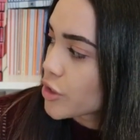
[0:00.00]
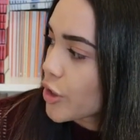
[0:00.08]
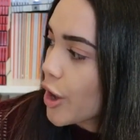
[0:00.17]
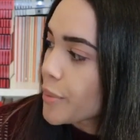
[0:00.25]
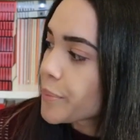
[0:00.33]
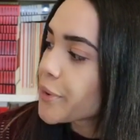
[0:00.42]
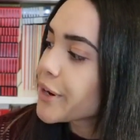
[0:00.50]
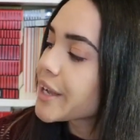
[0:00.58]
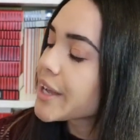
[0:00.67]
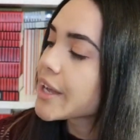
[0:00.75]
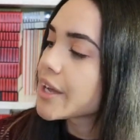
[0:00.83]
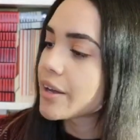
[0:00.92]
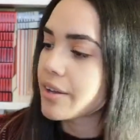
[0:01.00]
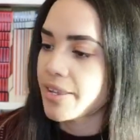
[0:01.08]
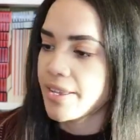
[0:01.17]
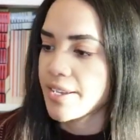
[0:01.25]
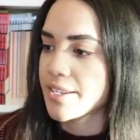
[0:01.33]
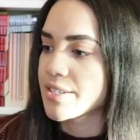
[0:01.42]
Gombrich,
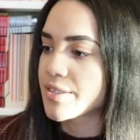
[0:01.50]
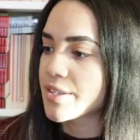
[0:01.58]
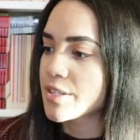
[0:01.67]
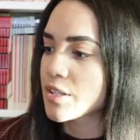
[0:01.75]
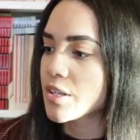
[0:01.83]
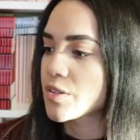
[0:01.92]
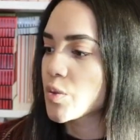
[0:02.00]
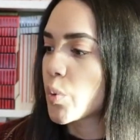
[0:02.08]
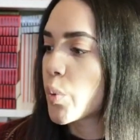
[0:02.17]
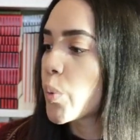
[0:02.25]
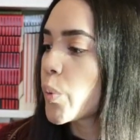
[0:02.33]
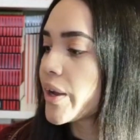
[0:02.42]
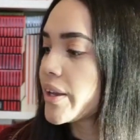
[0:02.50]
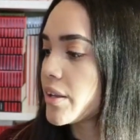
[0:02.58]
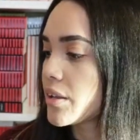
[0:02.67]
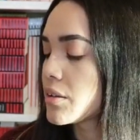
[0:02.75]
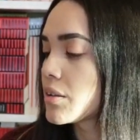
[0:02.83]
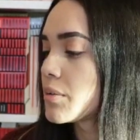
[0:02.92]
and this is quite
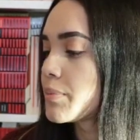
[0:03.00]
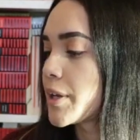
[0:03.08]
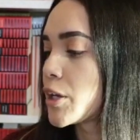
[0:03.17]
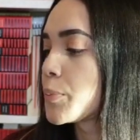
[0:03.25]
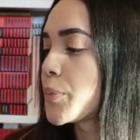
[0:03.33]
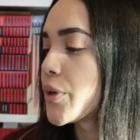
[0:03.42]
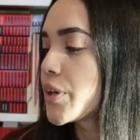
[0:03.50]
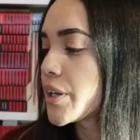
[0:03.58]
a big book.